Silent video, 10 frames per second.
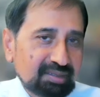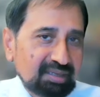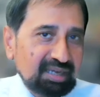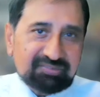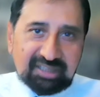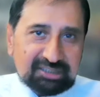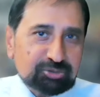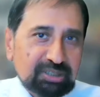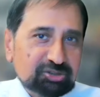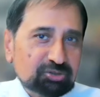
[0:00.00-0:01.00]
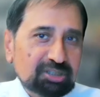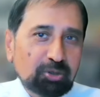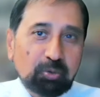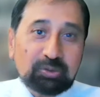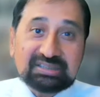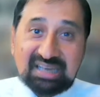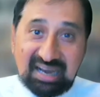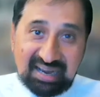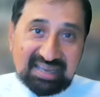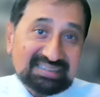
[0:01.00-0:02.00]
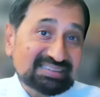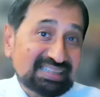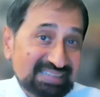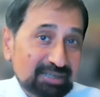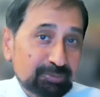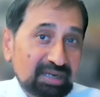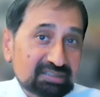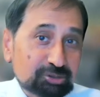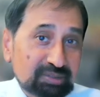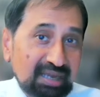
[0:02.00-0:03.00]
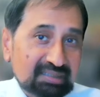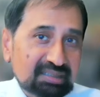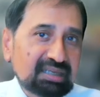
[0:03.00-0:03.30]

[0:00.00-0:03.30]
If the interest on the loan is higher than the net rent you get,